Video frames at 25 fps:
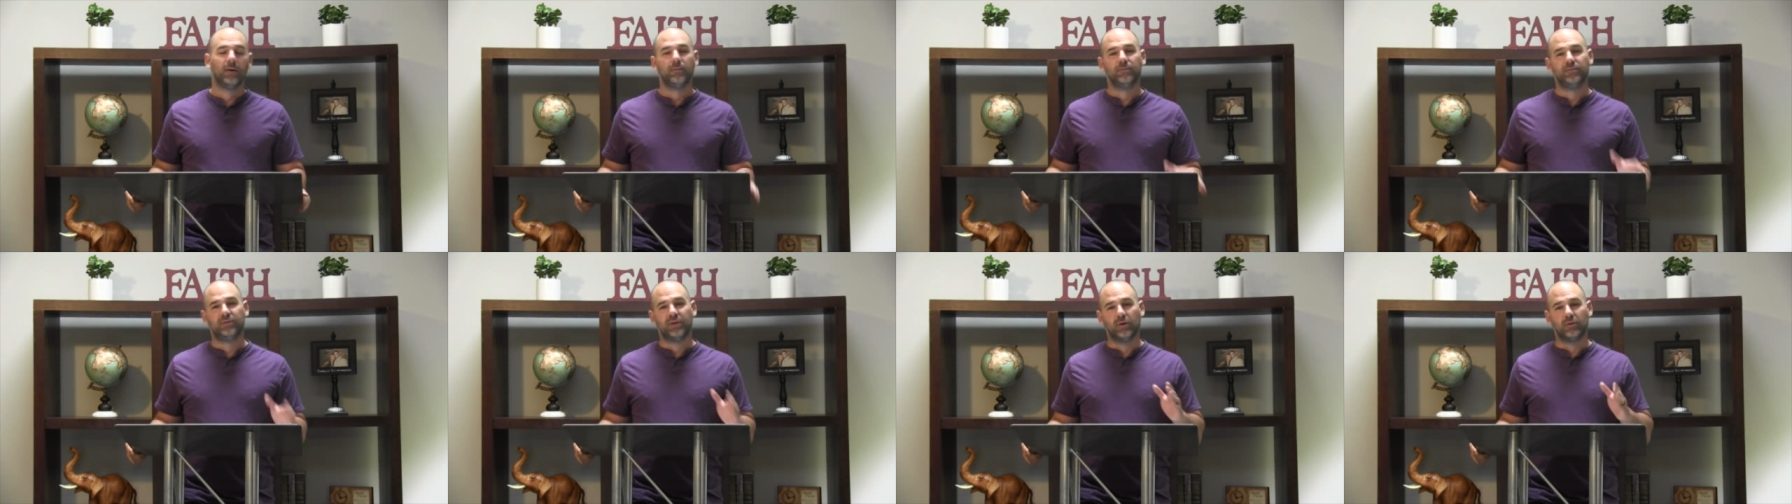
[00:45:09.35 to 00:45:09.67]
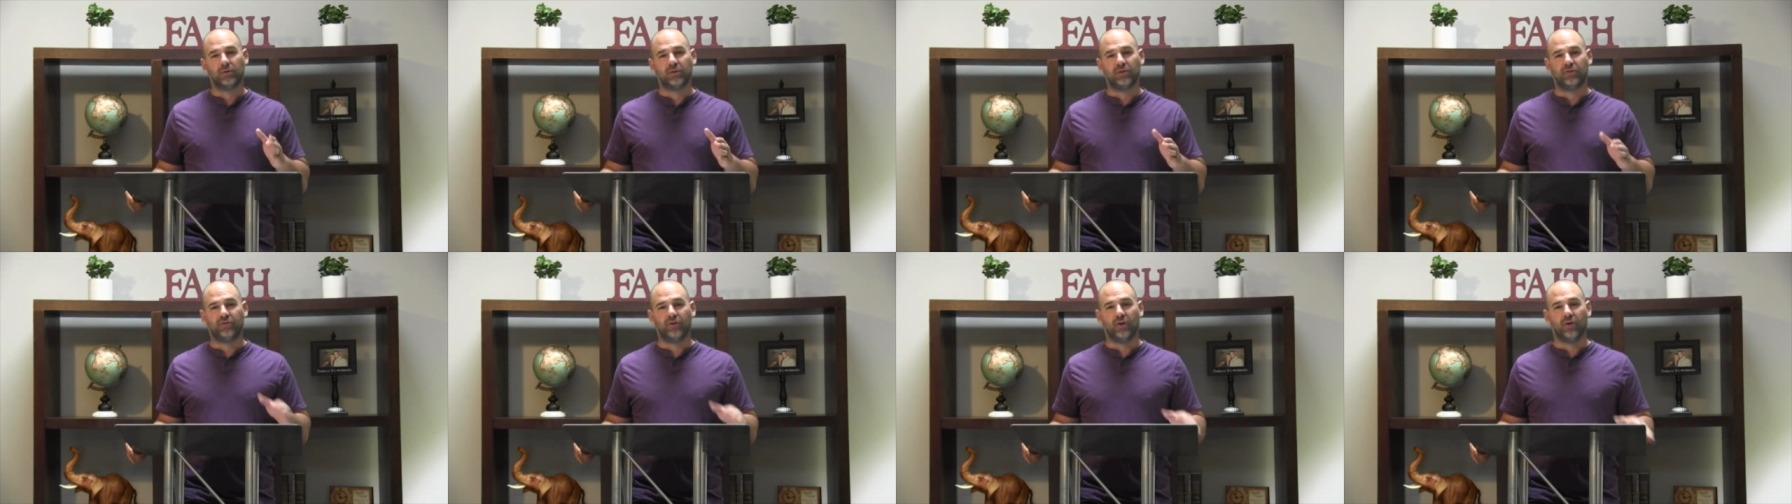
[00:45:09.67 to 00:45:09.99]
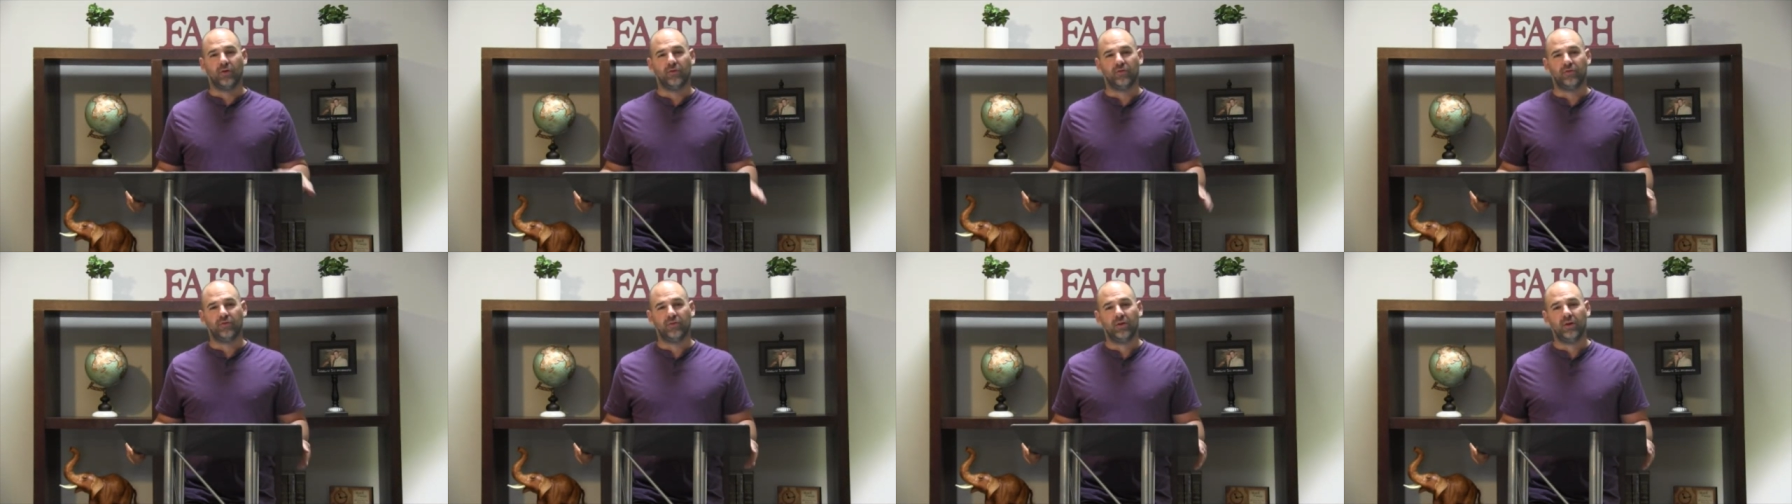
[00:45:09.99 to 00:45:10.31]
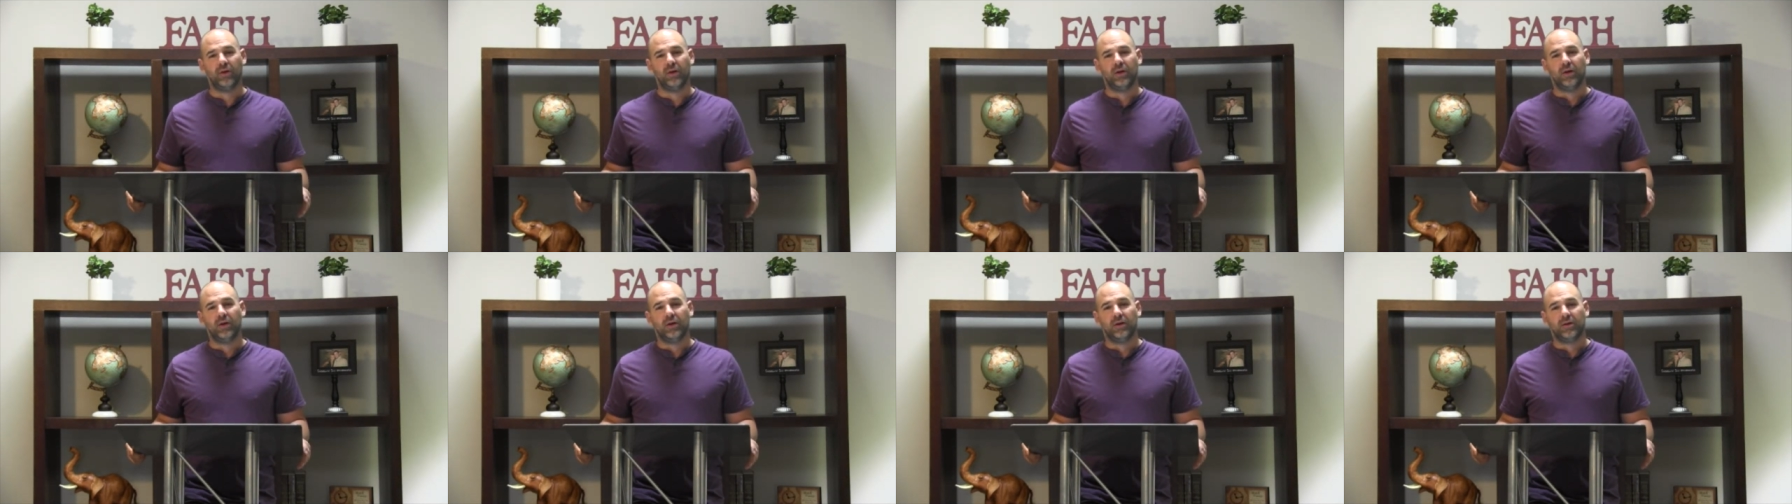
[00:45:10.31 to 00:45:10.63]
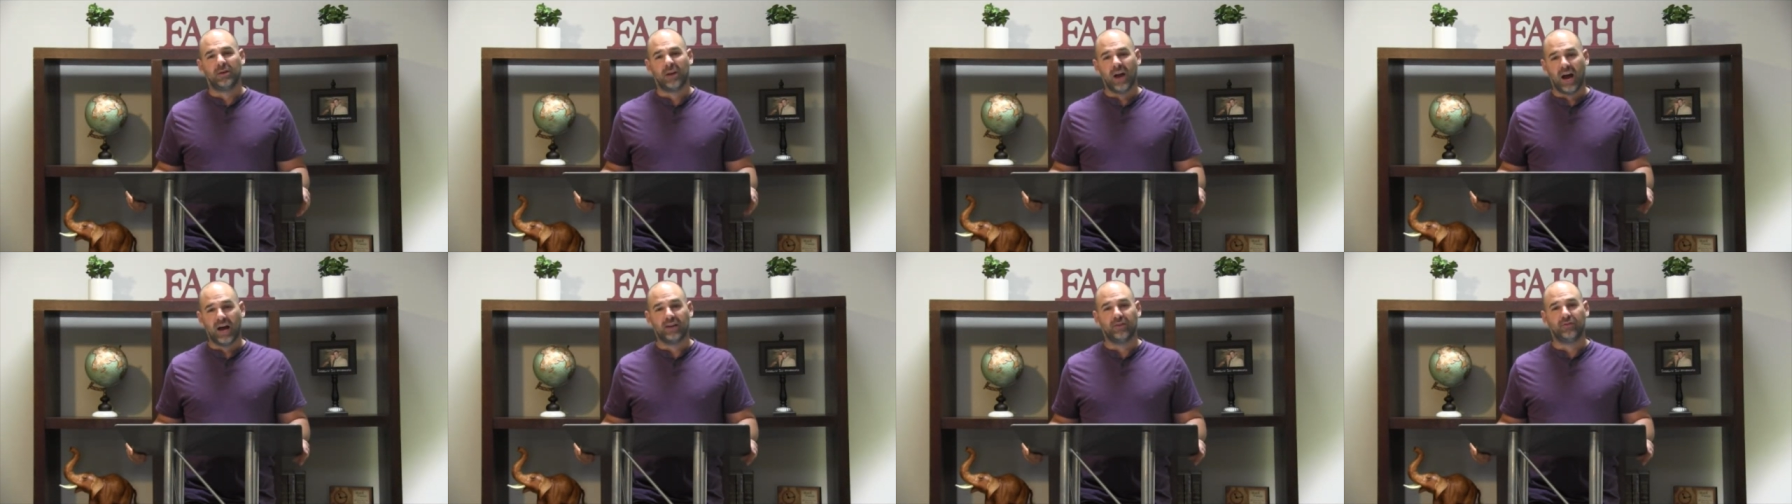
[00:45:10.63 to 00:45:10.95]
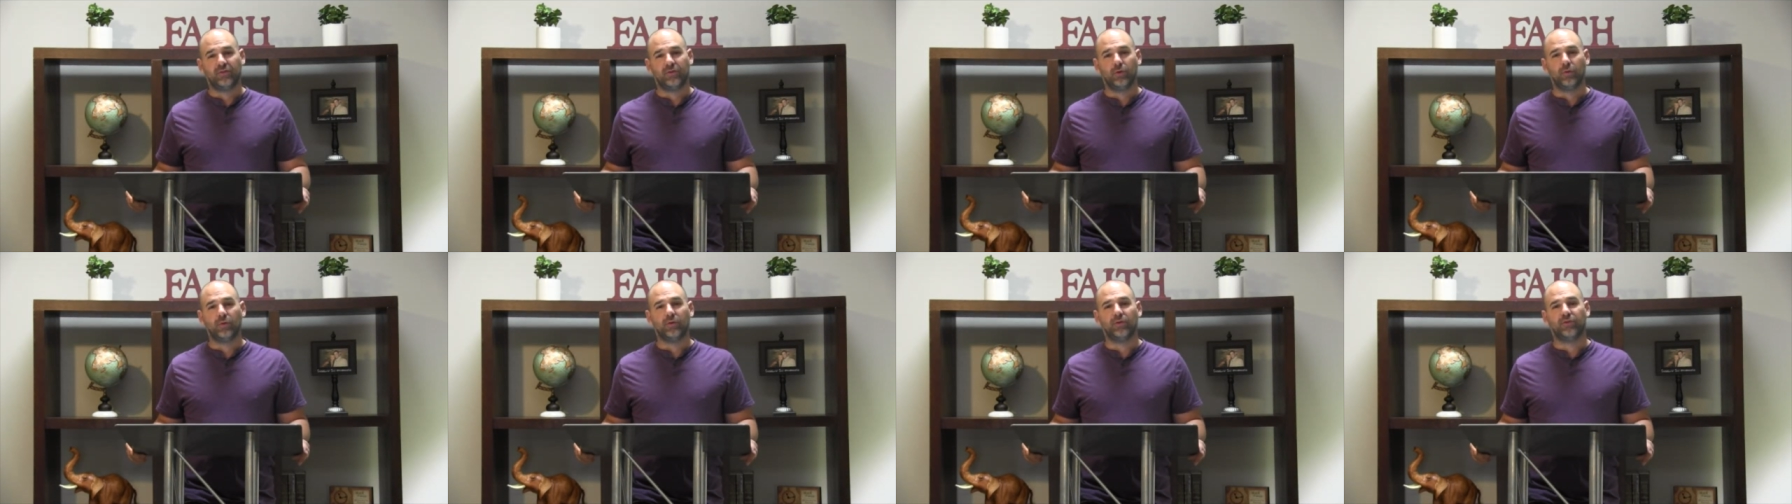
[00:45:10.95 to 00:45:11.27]
Tony Church, God is
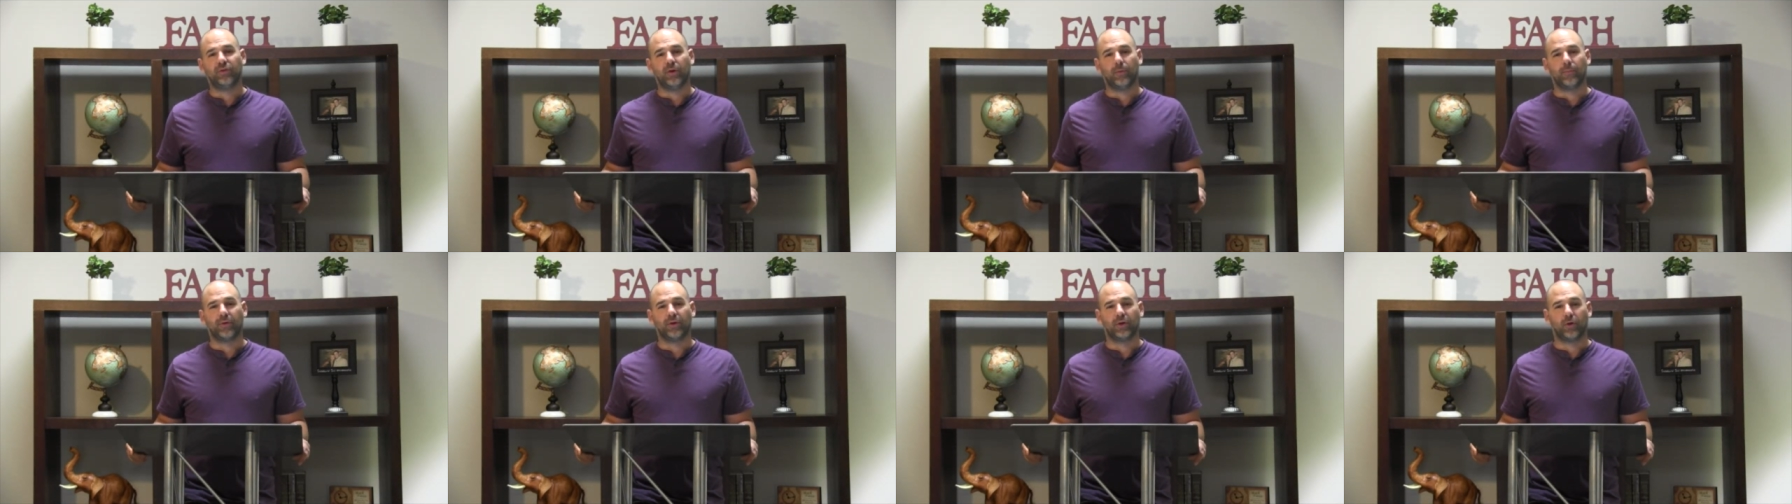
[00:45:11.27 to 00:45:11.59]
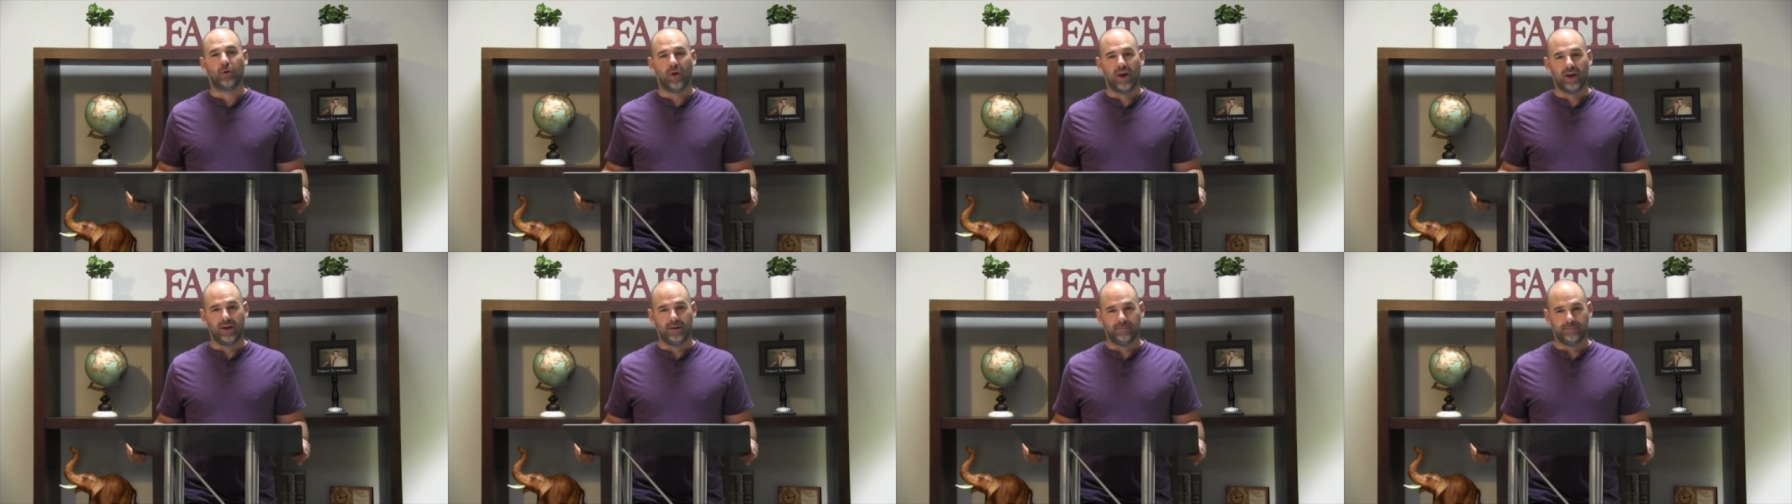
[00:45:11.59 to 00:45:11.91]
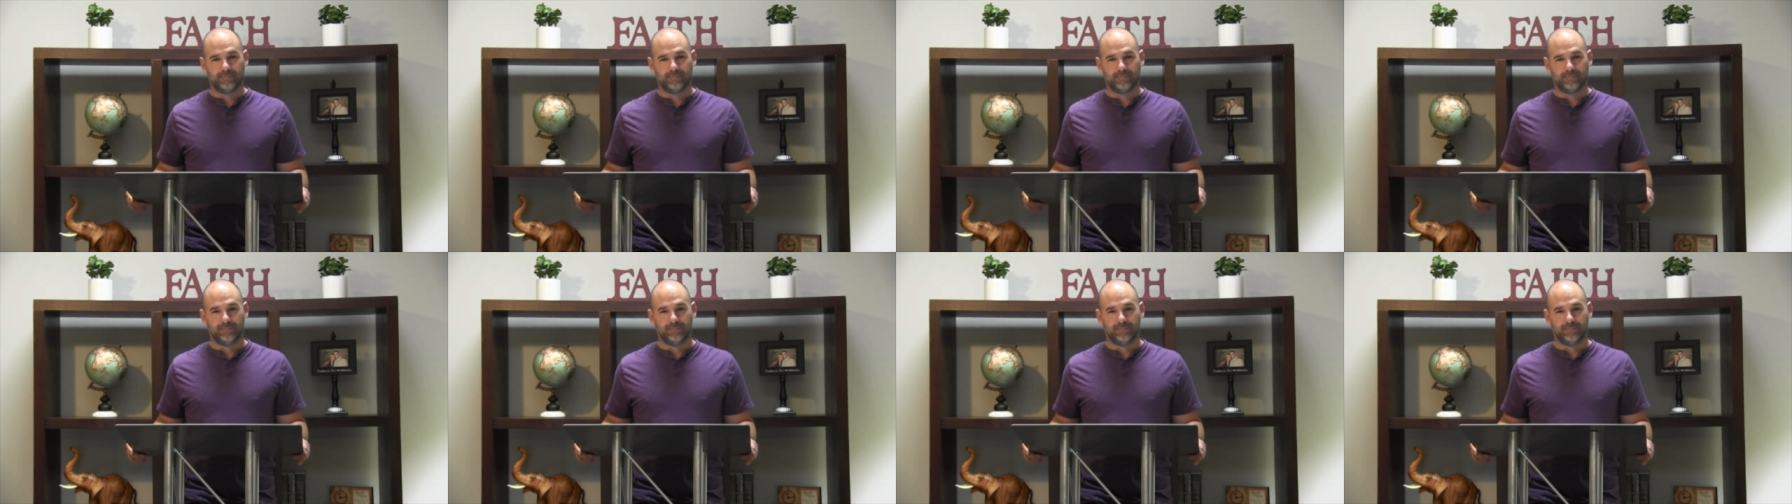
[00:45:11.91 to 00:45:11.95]
doing something great.